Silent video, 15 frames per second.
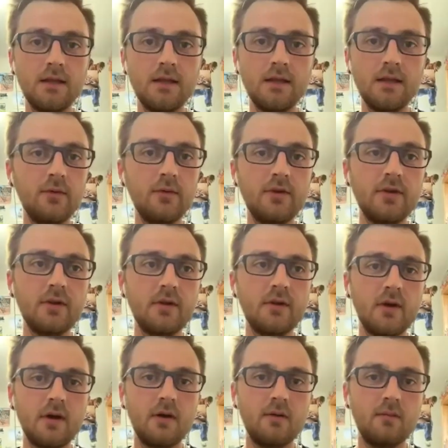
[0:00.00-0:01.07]
Yeah, we did.
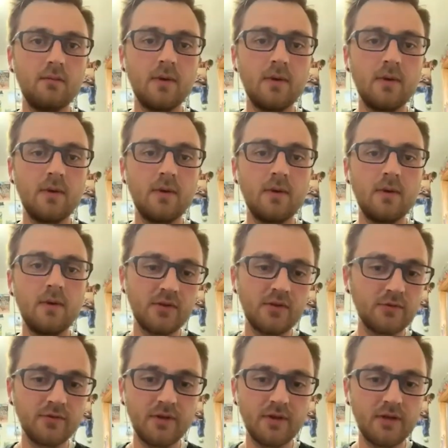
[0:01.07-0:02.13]
My parents, that's what
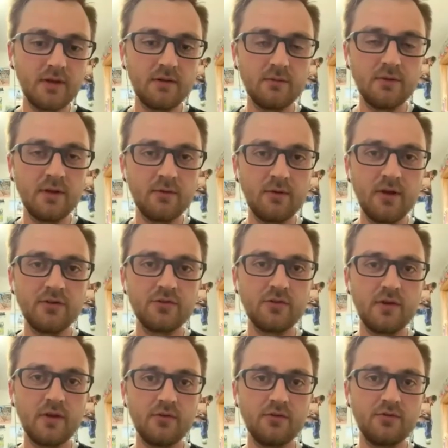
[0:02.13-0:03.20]
they did when they raced. So that
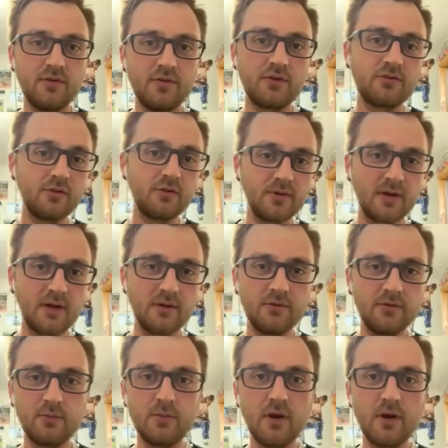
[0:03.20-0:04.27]
was naturally what I was
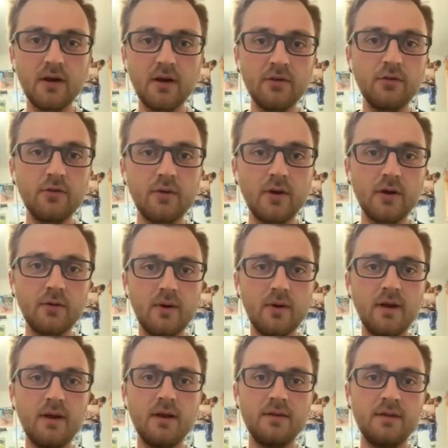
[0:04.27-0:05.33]
brought into right
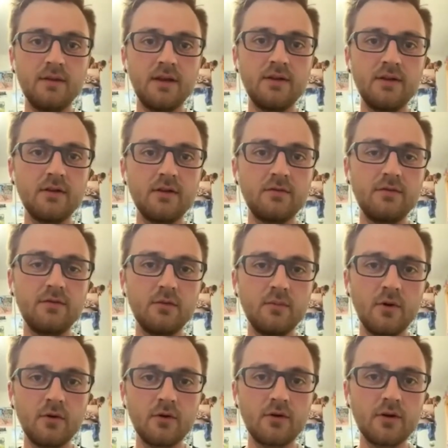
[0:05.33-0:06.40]
away. And then I did a few
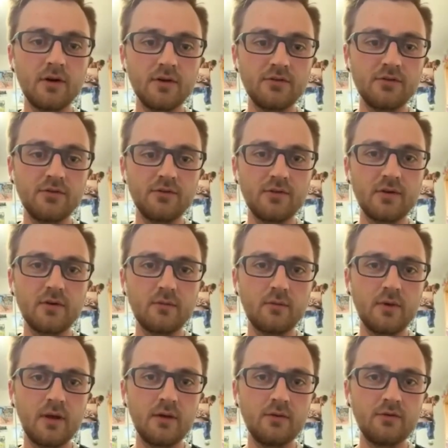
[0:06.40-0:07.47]
motocrosses when
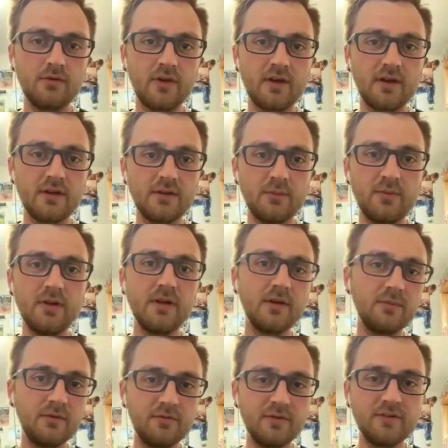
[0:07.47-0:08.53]
I was like on the
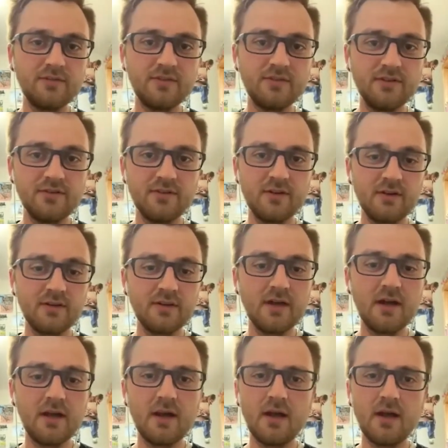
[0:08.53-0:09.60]
PW 50s and all
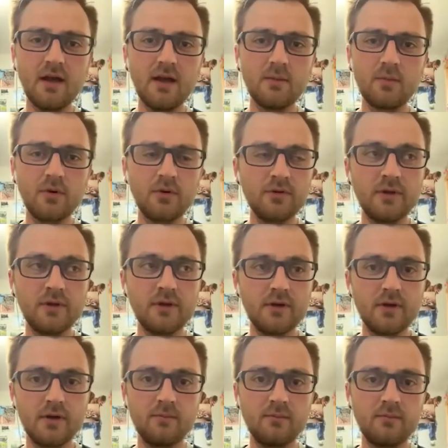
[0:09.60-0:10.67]
that, but I
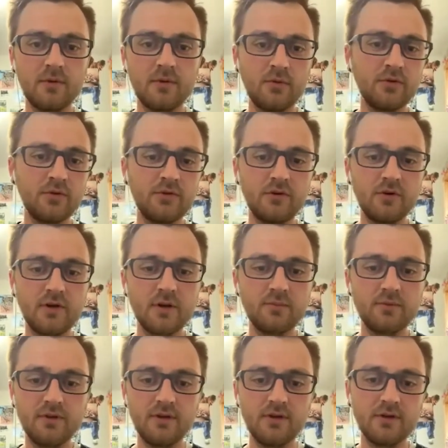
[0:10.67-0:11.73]
would only do a
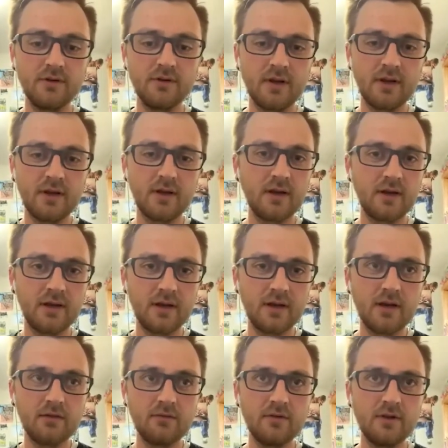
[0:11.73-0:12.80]
couple a year, and then I kind of got
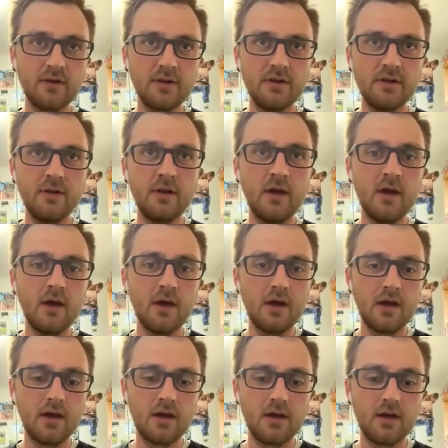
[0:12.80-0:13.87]
out of it.
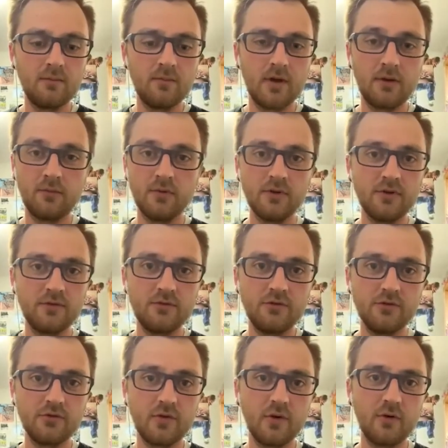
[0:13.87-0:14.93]
And I really
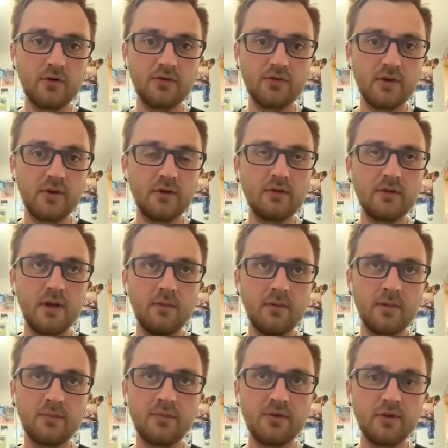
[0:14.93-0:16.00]
just focused on hill
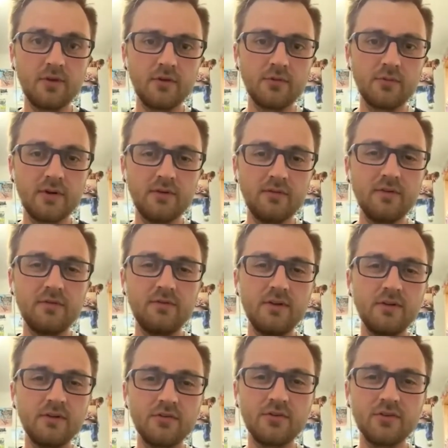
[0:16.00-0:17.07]
climbing up until I was probably
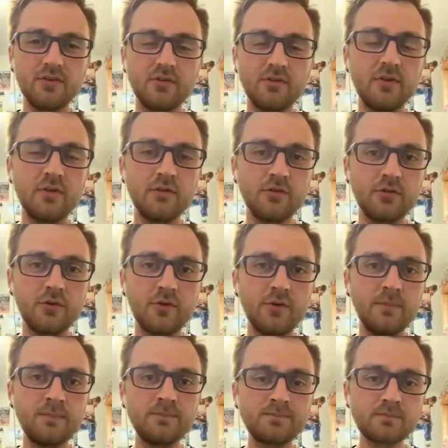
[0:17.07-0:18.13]
15 or 16 years
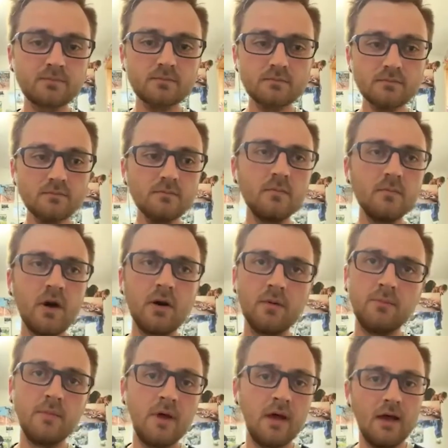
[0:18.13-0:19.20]
old. Um,
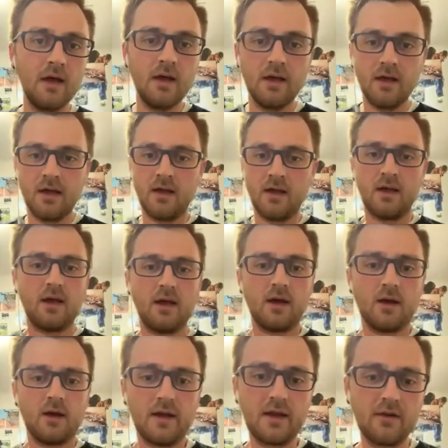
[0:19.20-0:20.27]

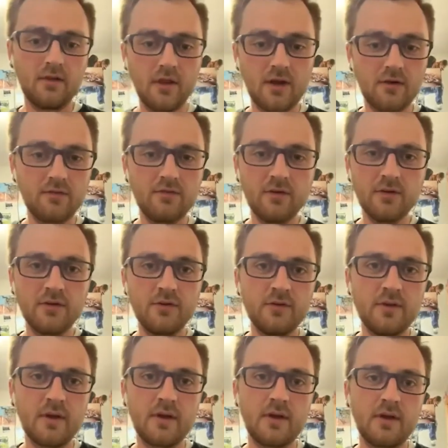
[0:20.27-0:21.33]
had a lot of fun doing
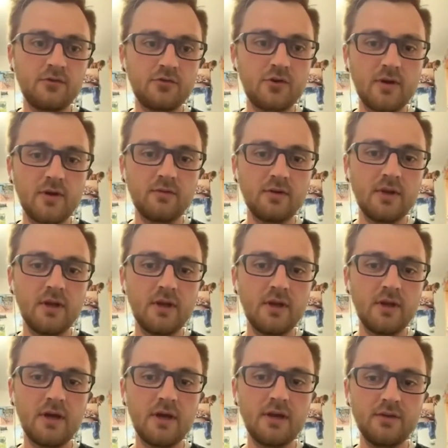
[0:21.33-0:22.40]
that and traveled
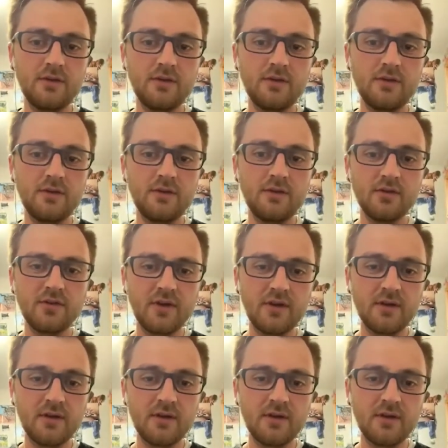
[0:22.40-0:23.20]
this series.